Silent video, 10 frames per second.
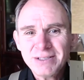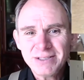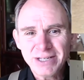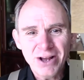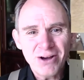
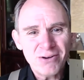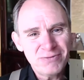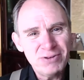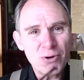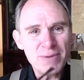you know, if
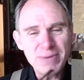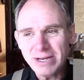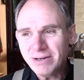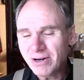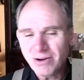you know what I
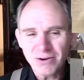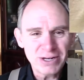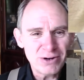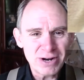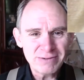mean, you know,
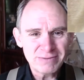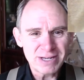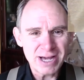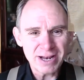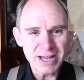I
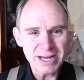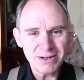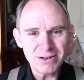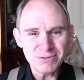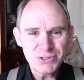kind of like,
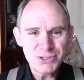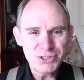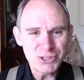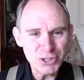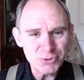oh
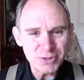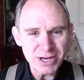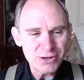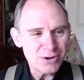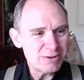shoot, I
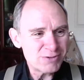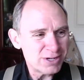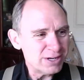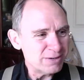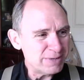knew I was
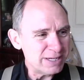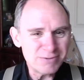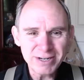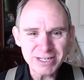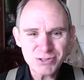going to be
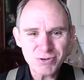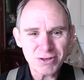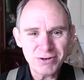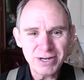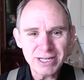really
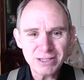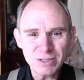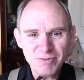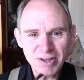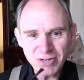struggling to get those
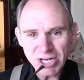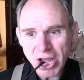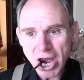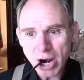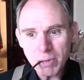50
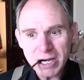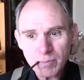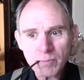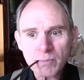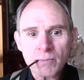again, but
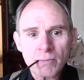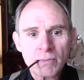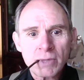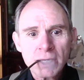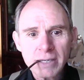
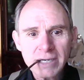I